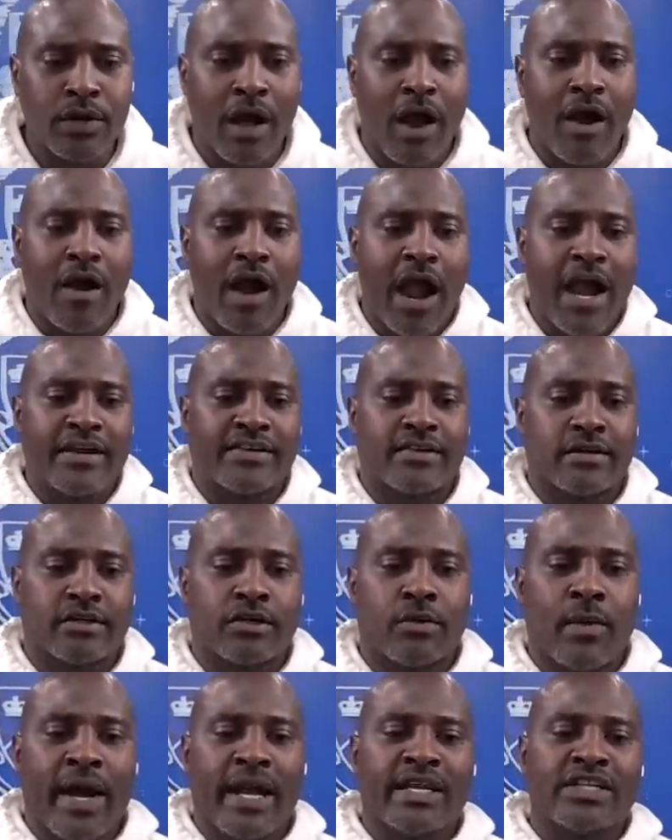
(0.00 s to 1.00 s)
All right, so
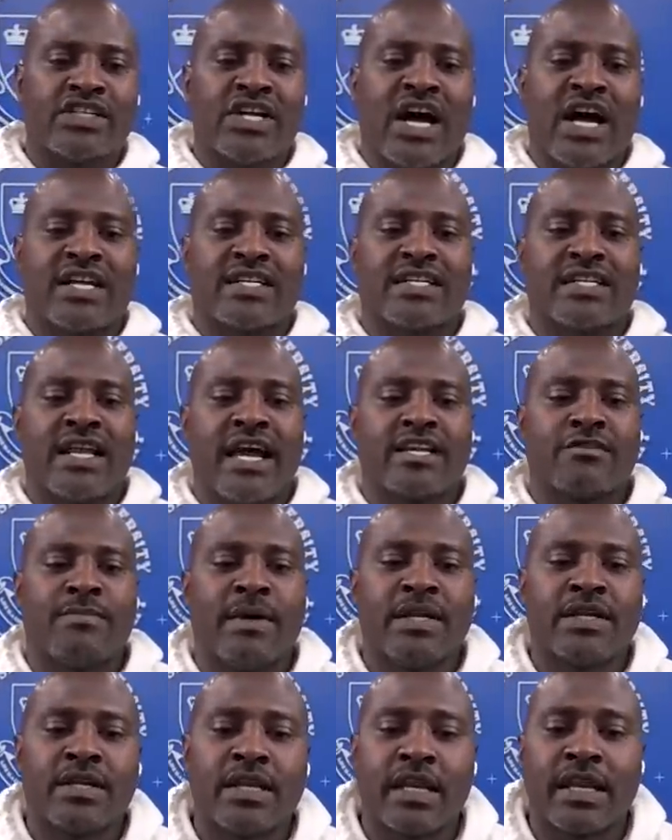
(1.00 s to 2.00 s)
Dwayne Johnson has
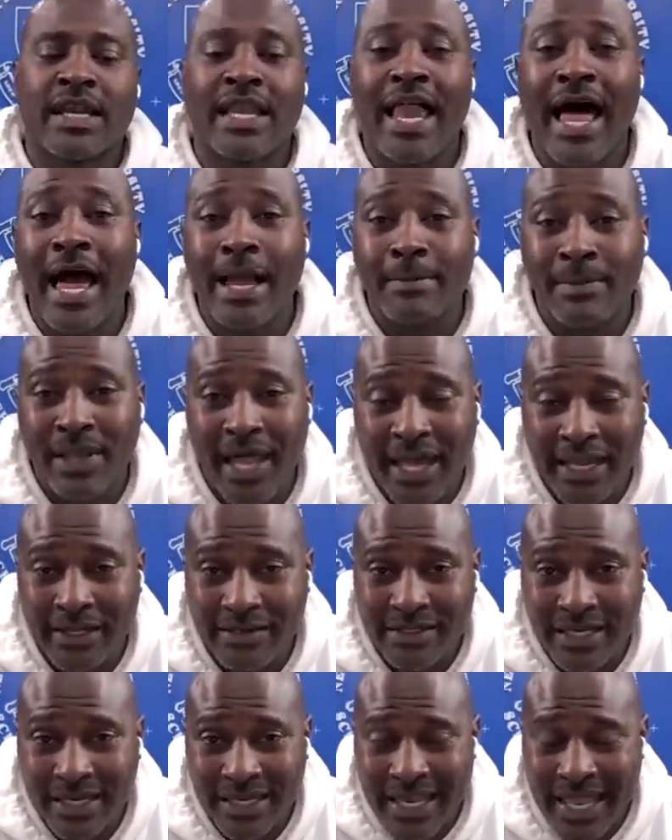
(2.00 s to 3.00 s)
been in the
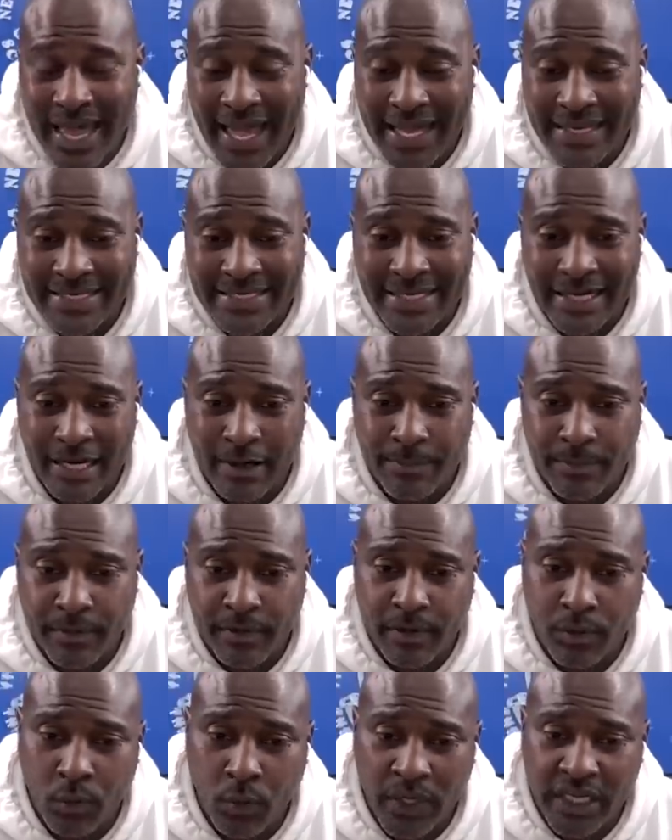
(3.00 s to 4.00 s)
limelight the last
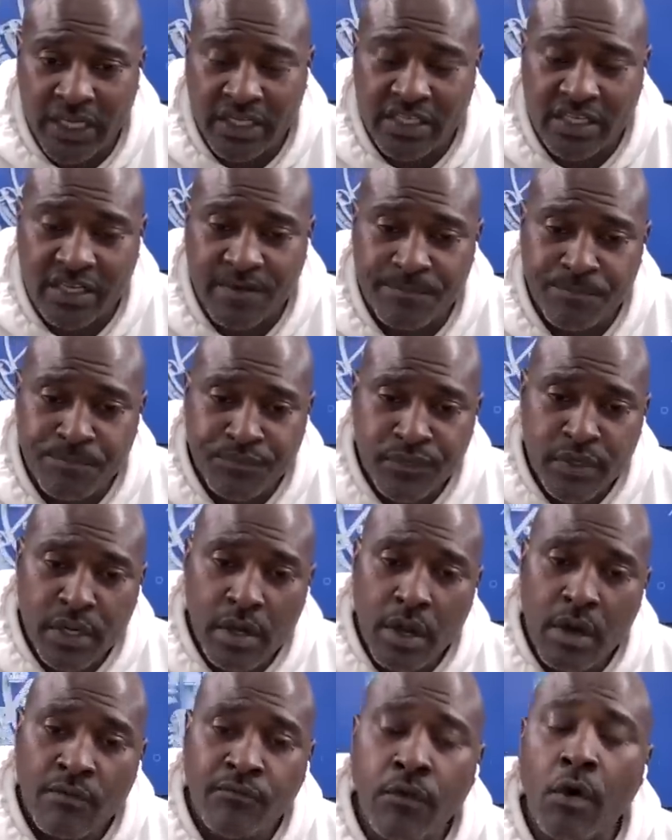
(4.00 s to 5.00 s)
couple of weeks
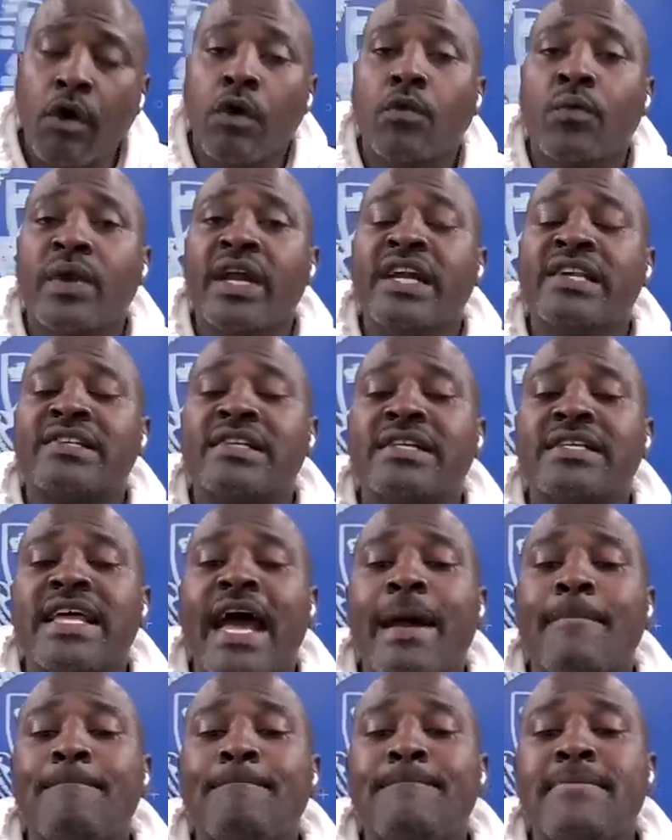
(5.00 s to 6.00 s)
for a reason
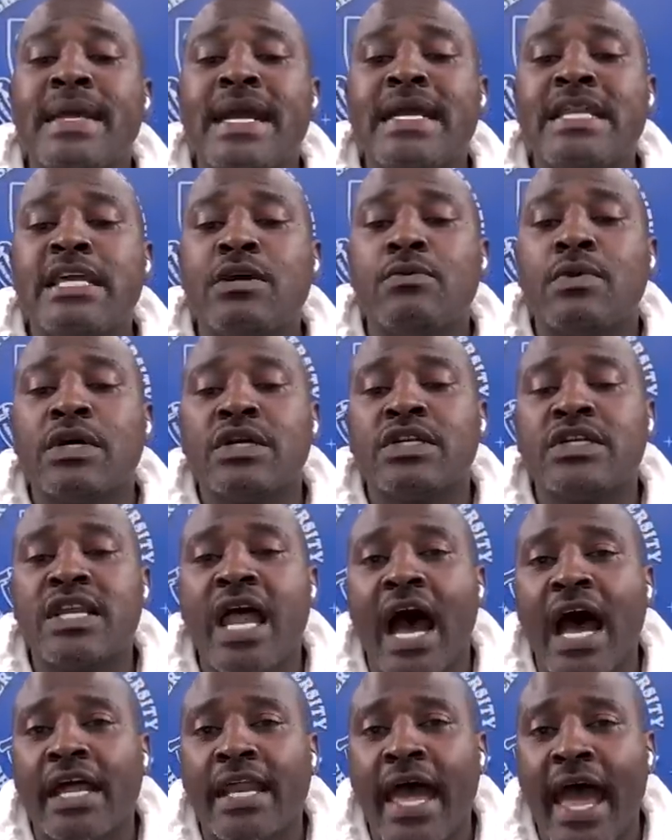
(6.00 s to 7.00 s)
that many would
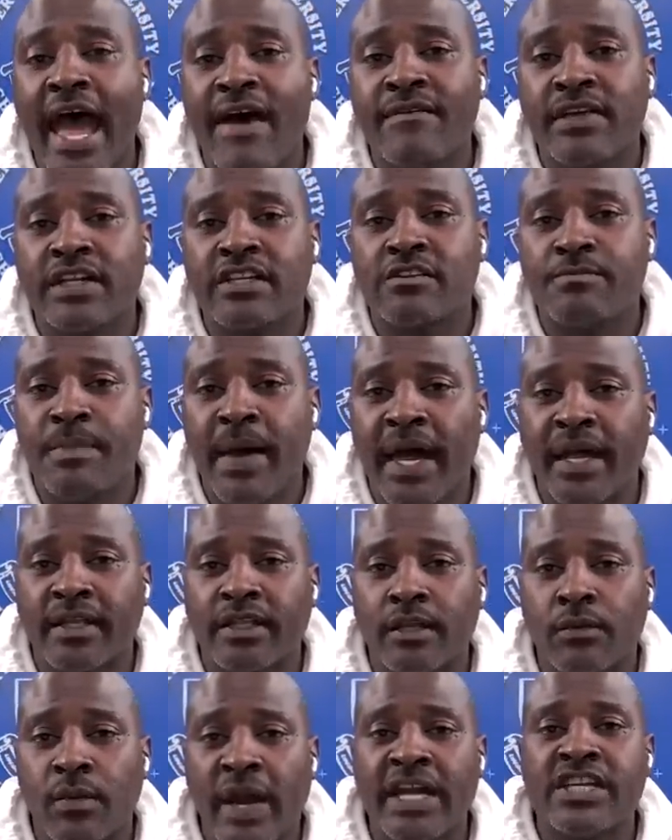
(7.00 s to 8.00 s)
not have
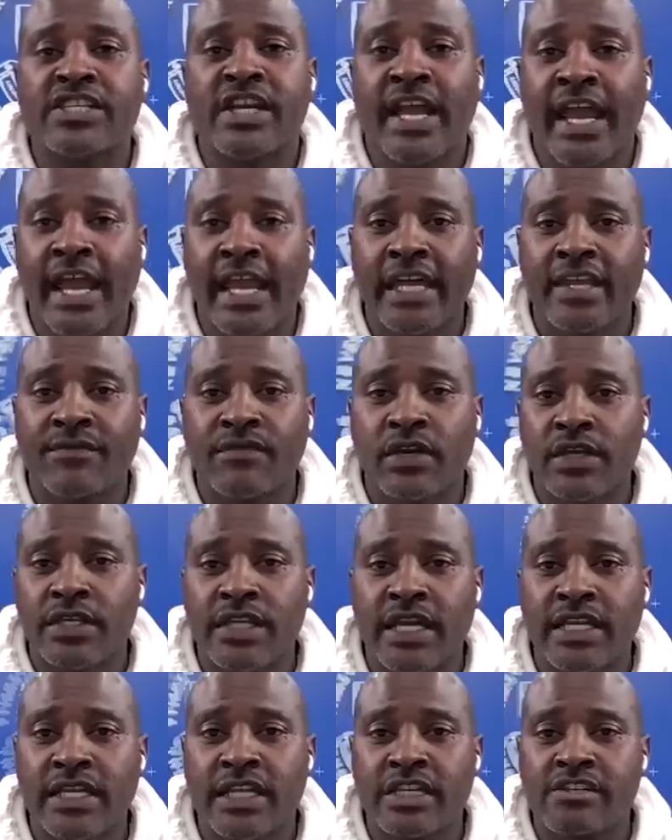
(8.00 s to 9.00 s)
expected. Raise your hand if you
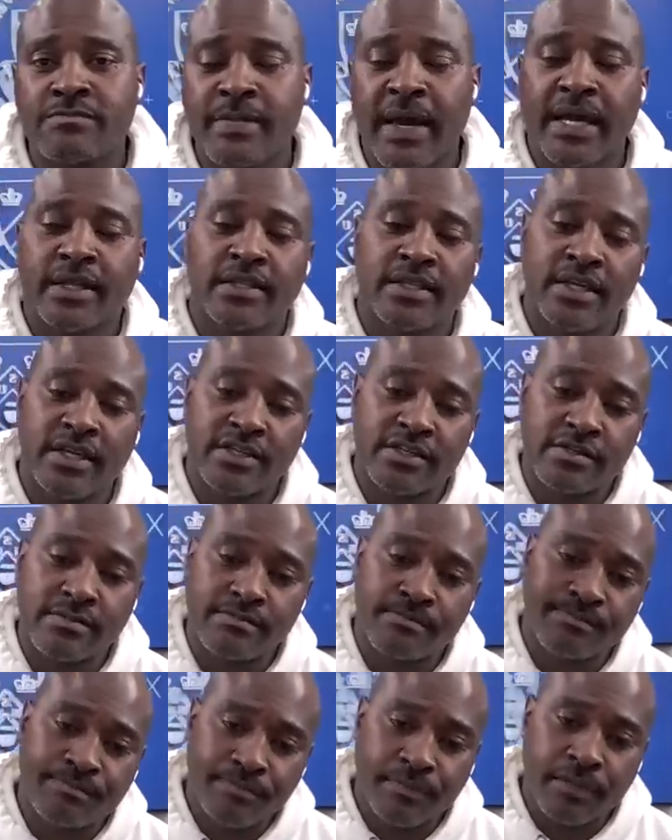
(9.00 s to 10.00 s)
didn't expect this.
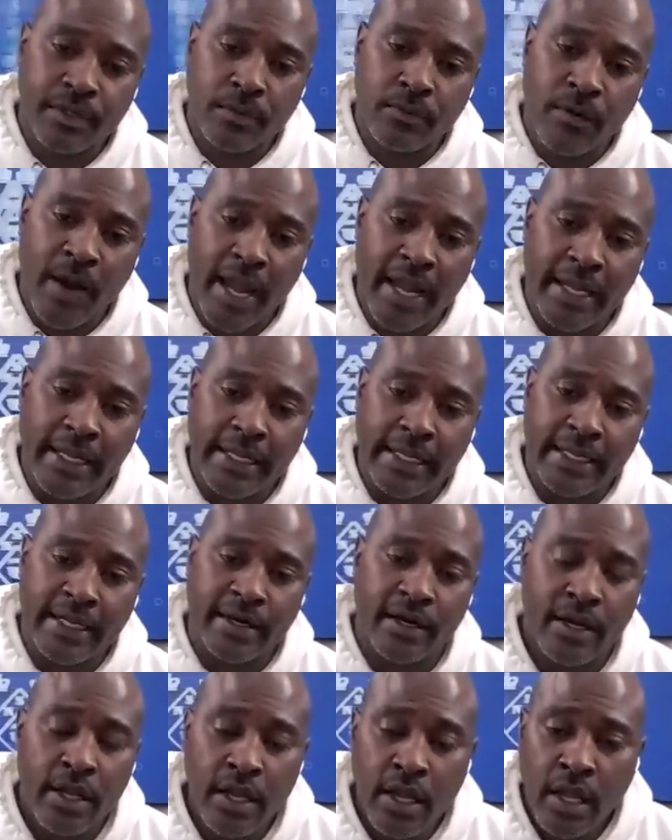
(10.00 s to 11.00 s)
Right
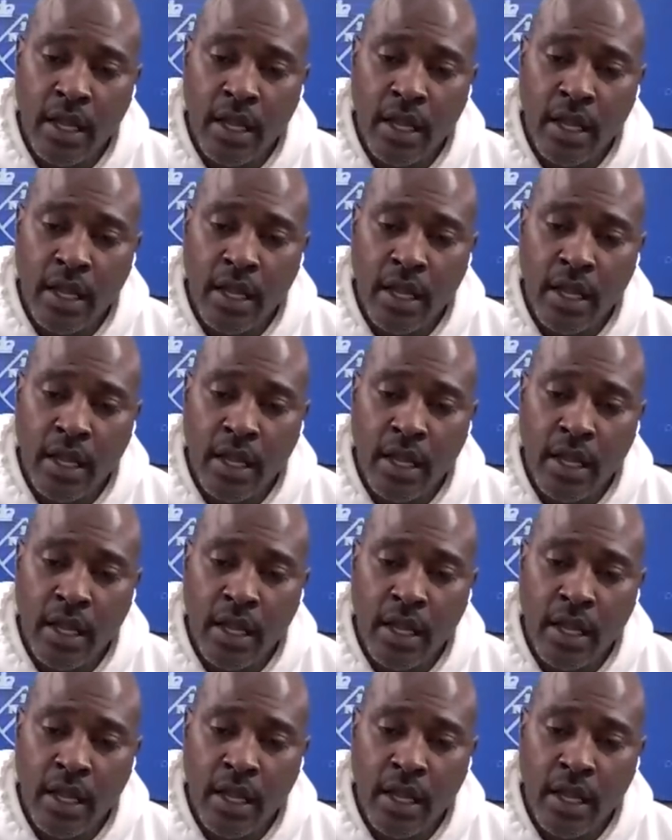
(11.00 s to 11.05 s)
here.